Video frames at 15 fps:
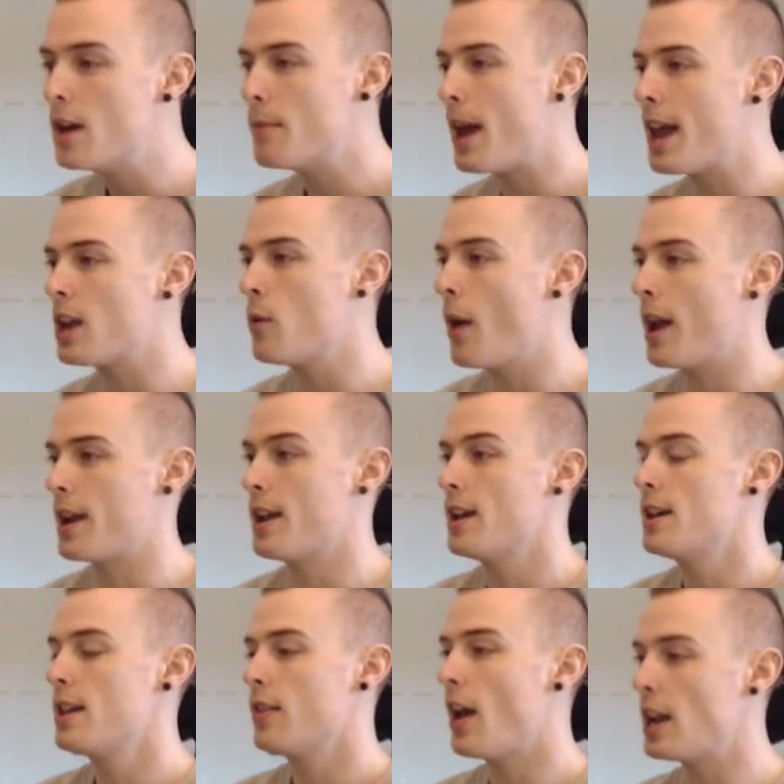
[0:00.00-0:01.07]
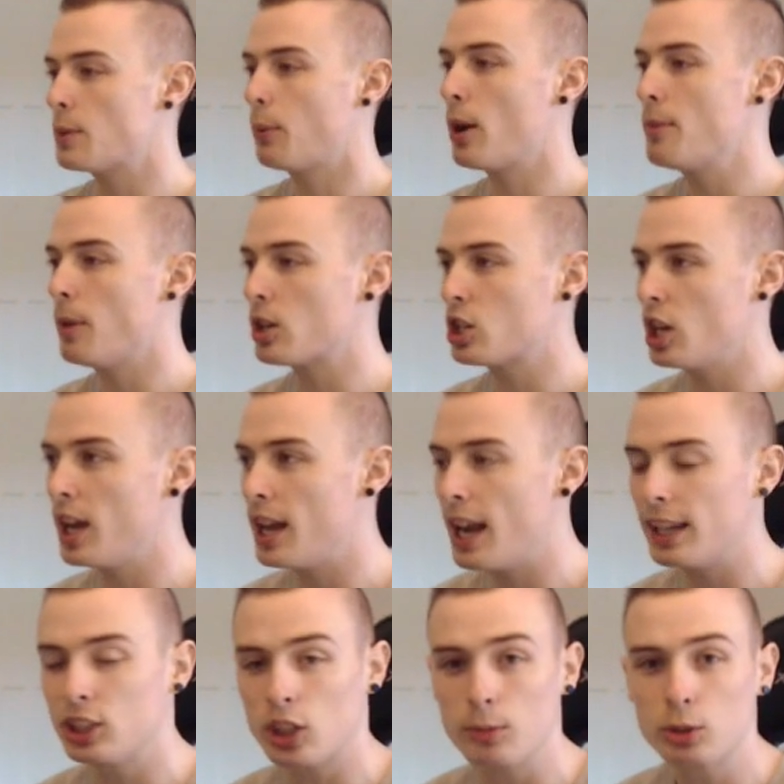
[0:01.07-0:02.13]
Anyway, that is pretty much it.
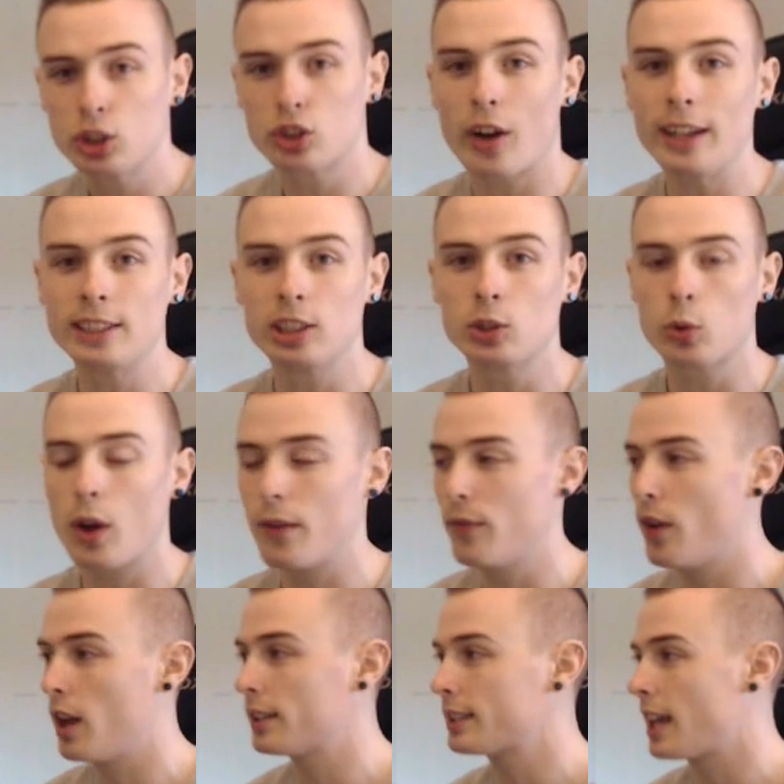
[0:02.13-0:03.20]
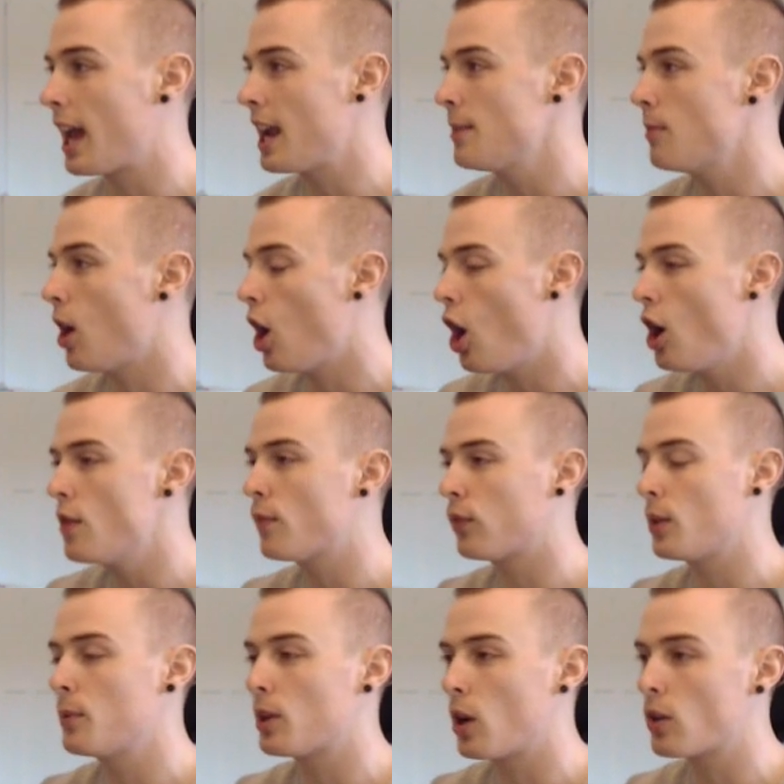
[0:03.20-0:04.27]
Let's jump straight into our first game. Hopefully
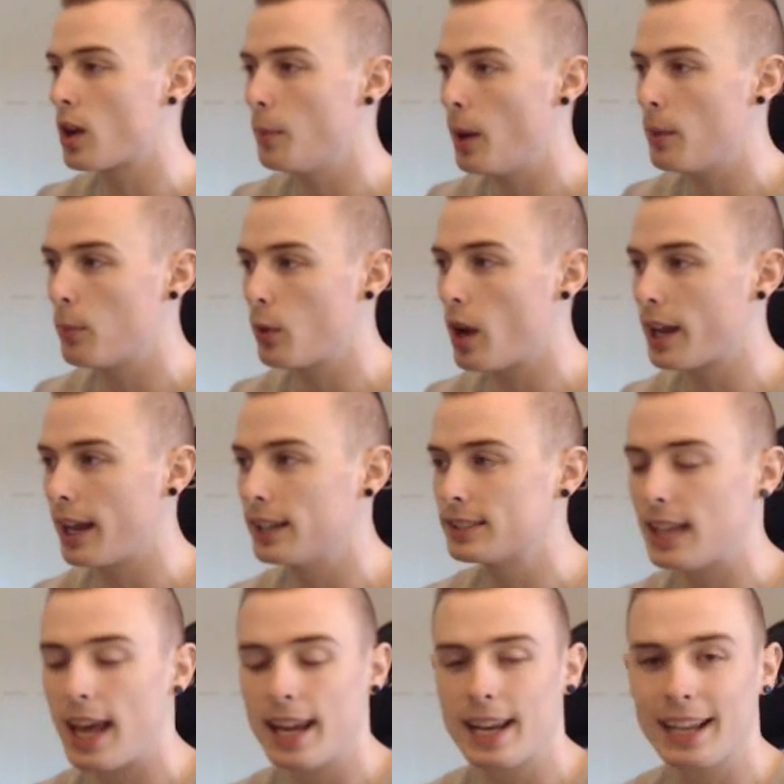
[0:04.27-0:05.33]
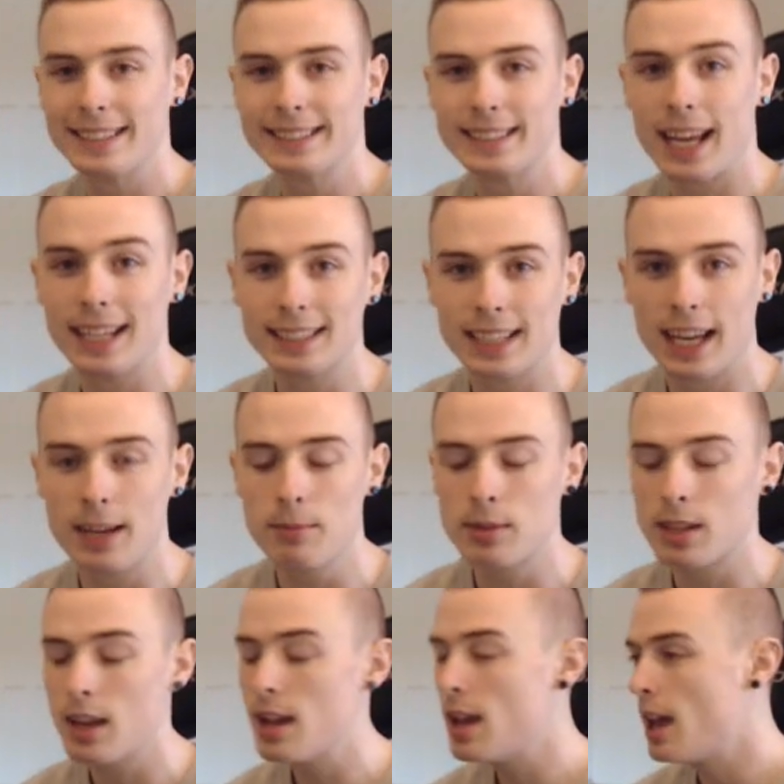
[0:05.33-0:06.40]
we don't come up against any insane teams.